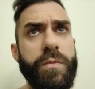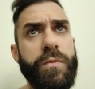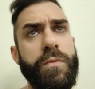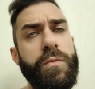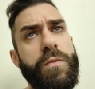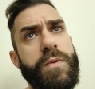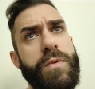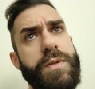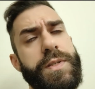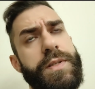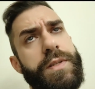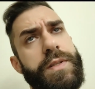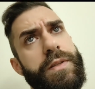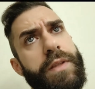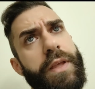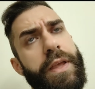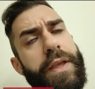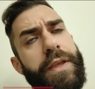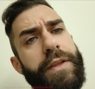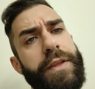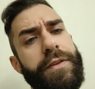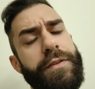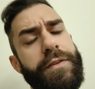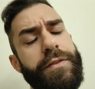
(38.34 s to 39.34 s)
was it
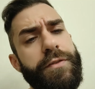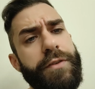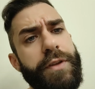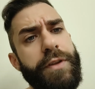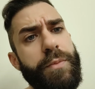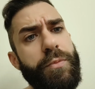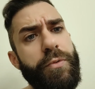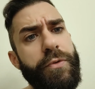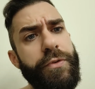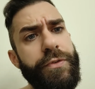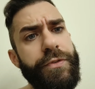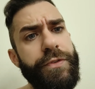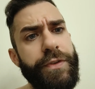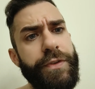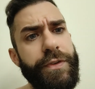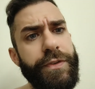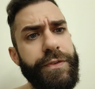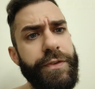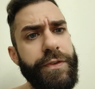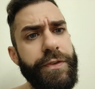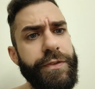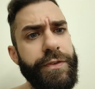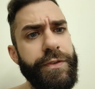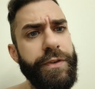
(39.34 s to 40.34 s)

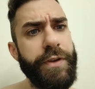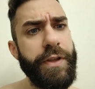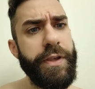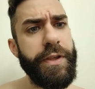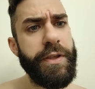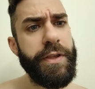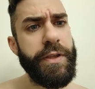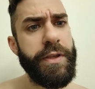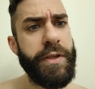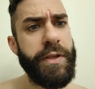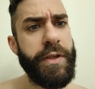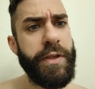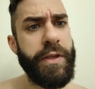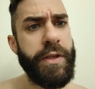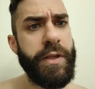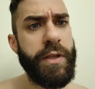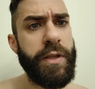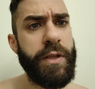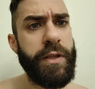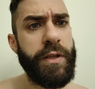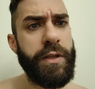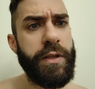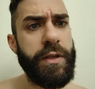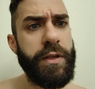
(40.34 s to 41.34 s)
83.6 yesterday?
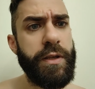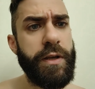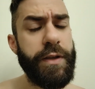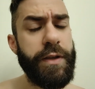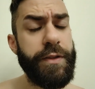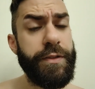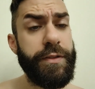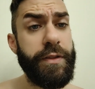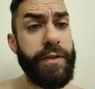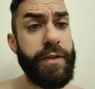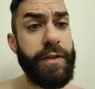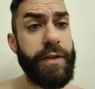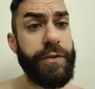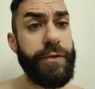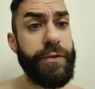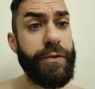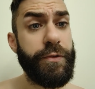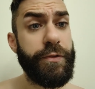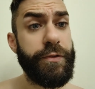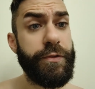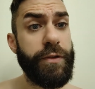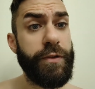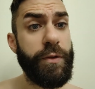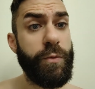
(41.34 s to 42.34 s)
I think so.
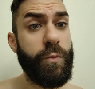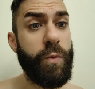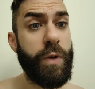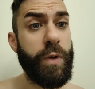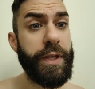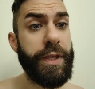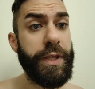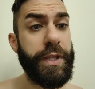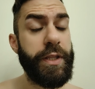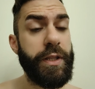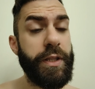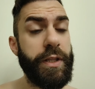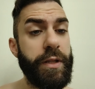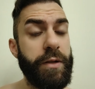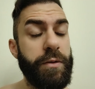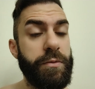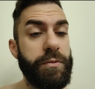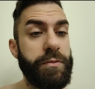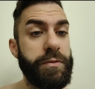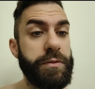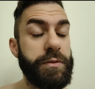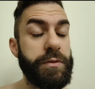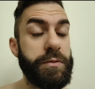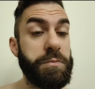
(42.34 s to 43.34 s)
It's like 1 kilo.
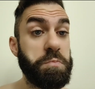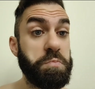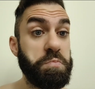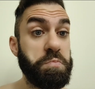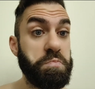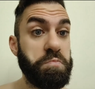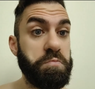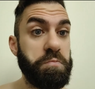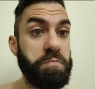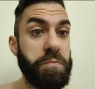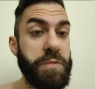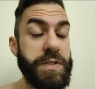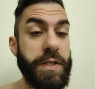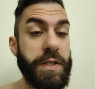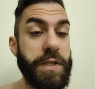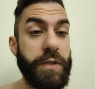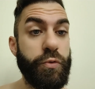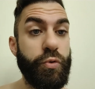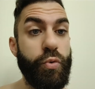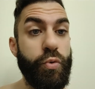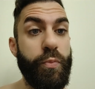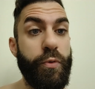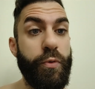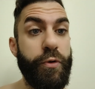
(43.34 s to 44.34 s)
It's
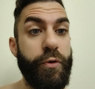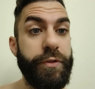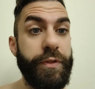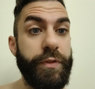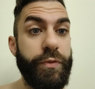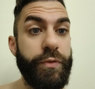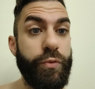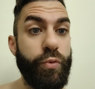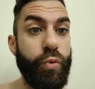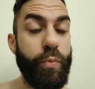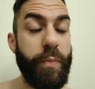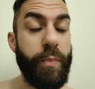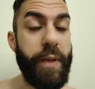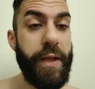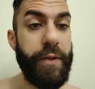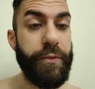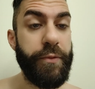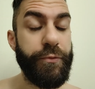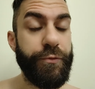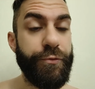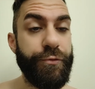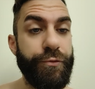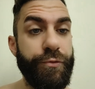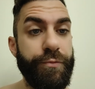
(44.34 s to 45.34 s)
like 2.2
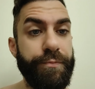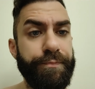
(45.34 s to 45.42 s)
pounds.